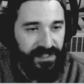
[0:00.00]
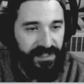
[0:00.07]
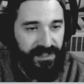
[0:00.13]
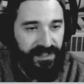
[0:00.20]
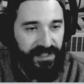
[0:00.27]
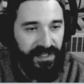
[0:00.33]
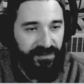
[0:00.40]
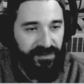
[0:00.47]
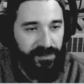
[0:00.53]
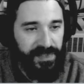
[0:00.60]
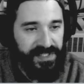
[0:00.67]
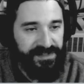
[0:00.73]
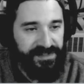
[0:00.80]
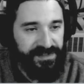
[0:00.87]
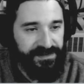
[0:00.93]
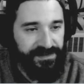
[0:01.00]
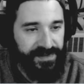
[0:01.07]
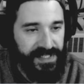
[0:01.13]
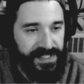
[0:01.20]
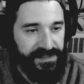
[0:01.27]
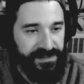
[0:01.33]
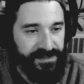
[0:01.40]
I think everybody sees
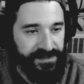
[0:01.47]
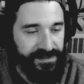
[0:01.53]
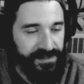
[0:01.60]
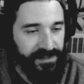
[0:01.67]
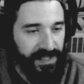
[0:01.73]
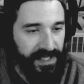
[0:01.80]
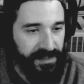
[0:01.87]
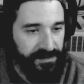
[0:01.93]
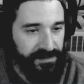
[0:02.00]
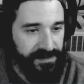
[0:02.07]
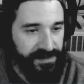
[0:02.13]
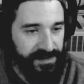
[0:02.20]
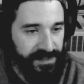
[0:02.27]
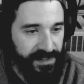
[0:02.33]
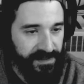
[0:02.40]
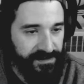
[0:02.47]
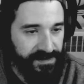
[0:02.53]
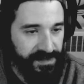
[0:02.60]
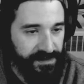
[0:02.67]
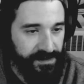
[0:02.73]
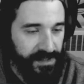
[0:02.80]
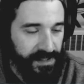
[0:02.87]
faces in the clouds and stuff,
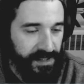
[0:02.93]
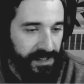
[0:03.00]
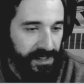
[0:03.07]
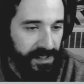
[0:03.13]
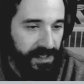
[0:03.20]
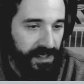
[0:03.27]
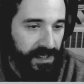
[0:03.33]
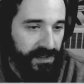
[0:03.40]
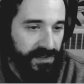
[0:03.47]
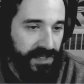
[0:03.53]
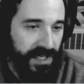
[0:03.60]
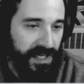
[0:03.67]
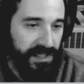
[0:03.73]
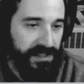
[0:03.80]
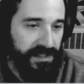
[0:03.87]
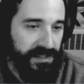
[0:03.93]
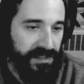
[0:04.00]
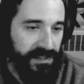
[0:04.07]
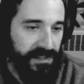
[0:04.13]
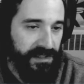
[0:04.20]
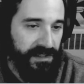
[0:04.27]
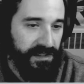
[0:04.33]
so trying
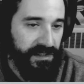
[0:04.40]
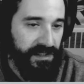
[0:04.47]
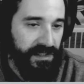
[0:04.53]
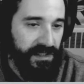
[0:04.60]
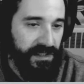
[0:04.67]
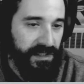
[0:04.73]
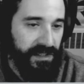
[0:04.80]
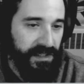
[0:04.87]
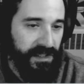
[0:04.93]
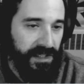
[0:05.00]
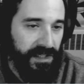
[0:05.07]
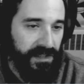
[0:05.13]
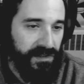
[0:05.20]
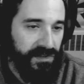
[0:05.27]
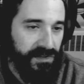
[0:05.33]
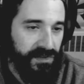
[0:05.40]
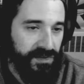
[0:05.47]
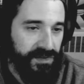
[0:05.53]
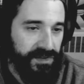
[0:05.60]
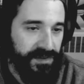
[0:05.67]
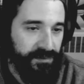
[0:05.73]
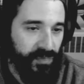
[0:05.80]
to like do
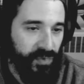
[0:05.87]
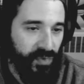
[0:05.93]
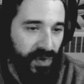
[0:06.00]
some